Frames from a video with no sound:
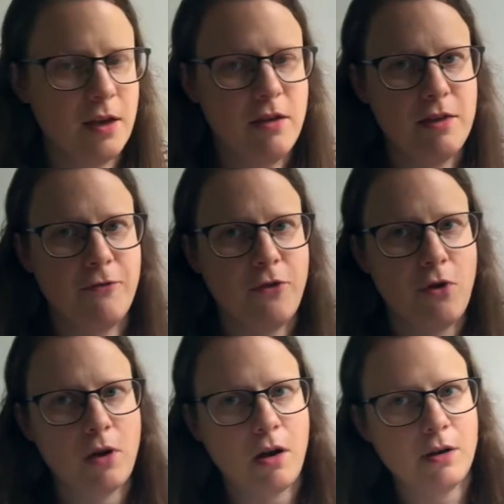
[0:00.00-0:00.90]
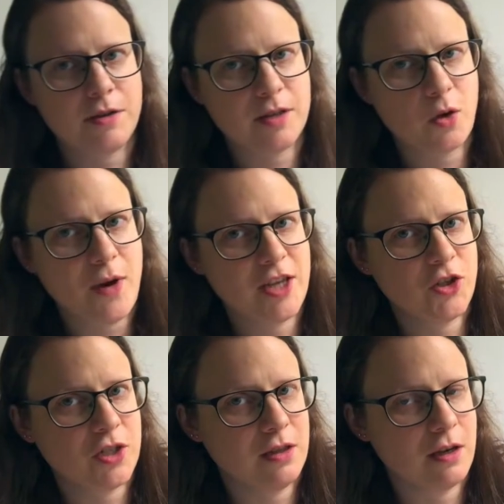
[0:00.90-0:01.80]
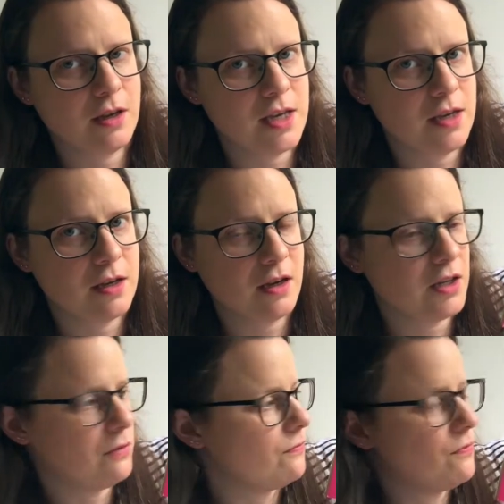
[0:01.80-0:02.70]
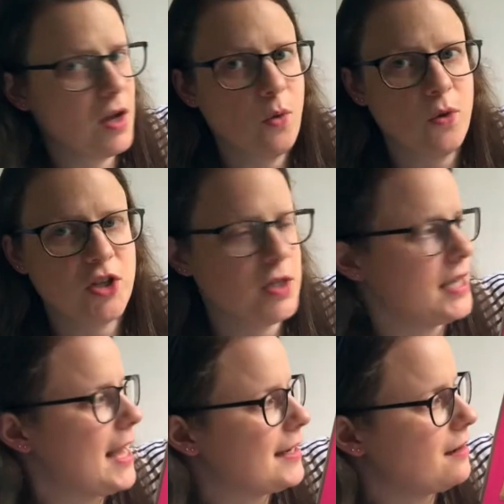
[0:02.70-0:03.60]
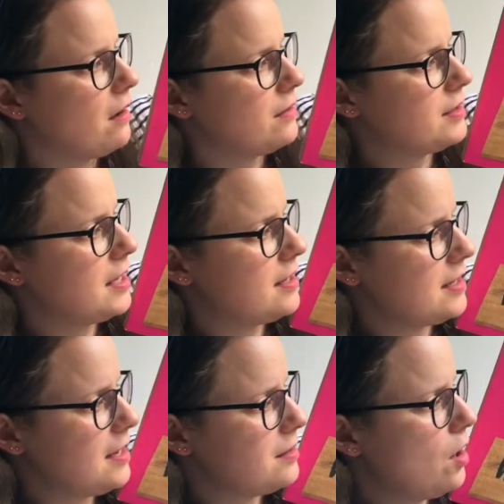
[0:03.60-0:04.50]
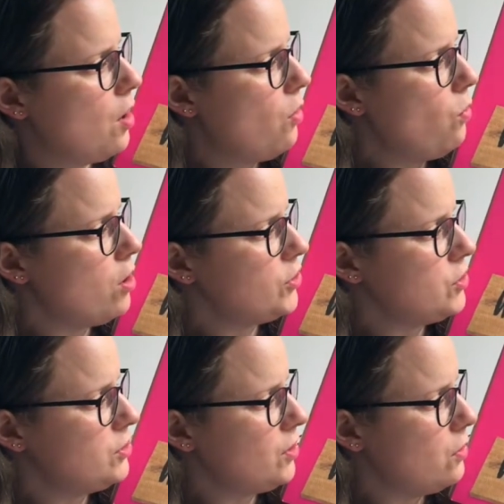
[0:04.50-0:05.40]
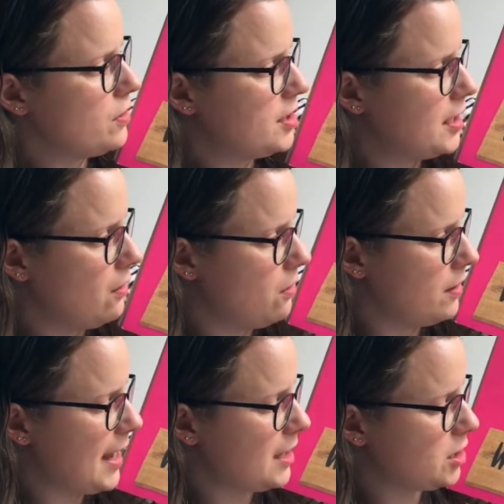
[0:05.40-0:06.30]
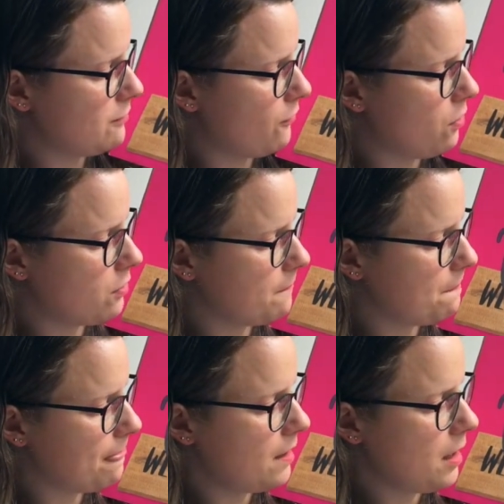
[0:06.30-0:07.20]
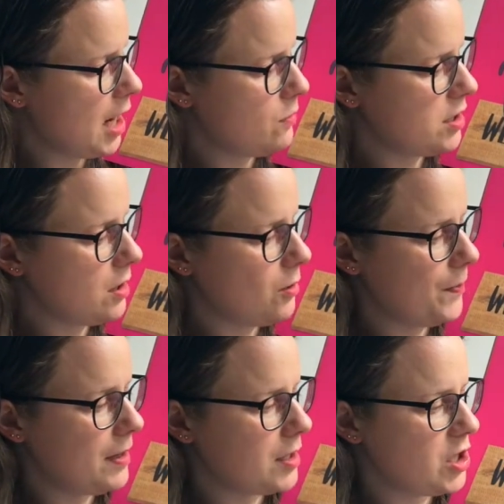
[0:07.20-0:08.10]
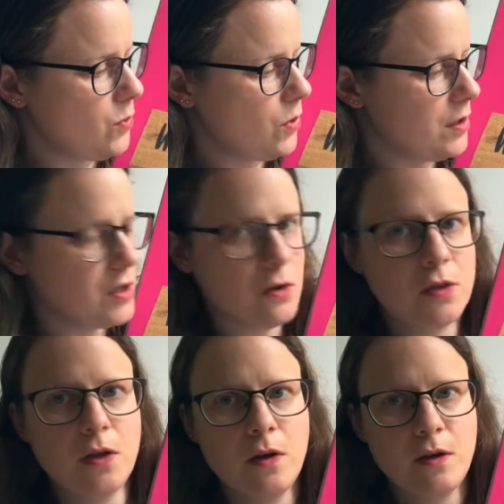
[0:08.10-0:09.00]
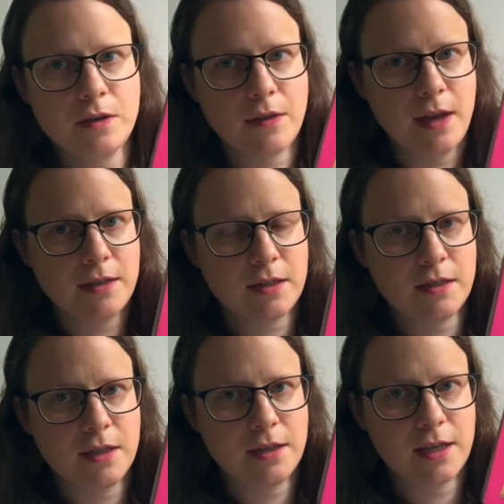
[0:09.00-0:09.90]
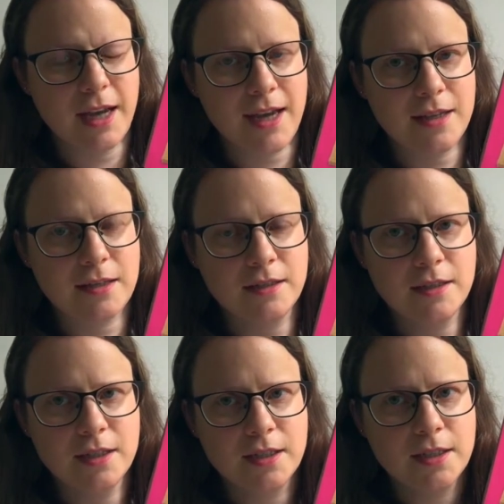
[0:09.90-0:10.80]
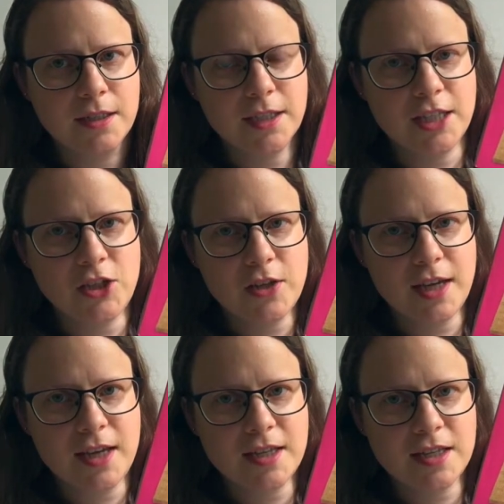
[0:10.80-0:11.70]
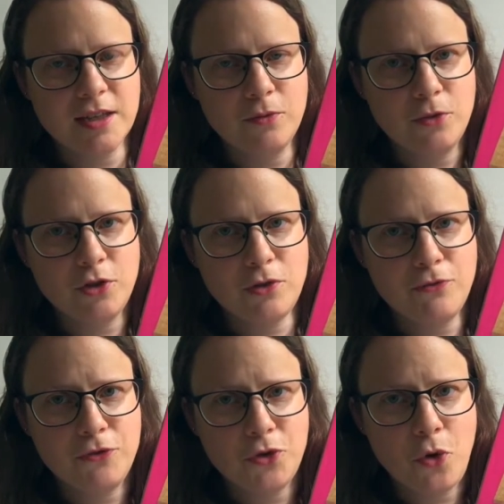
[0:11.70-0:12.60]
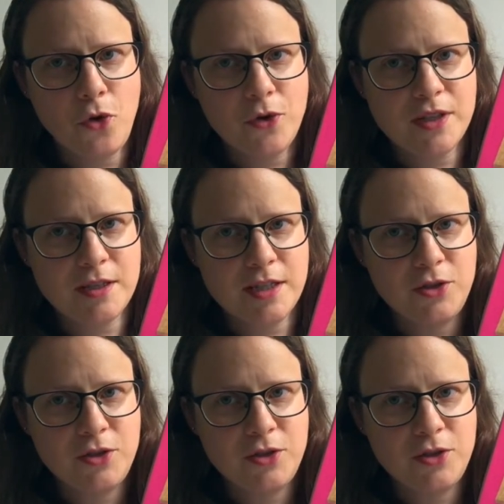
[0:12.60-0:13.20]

the frog asks a question that he kind of wishes he hadn't asked. He says, "What do dogs sit on?" asked the frog. I was hoping you weren't going to ask that, said the cat. Can you guess? What do dogs sit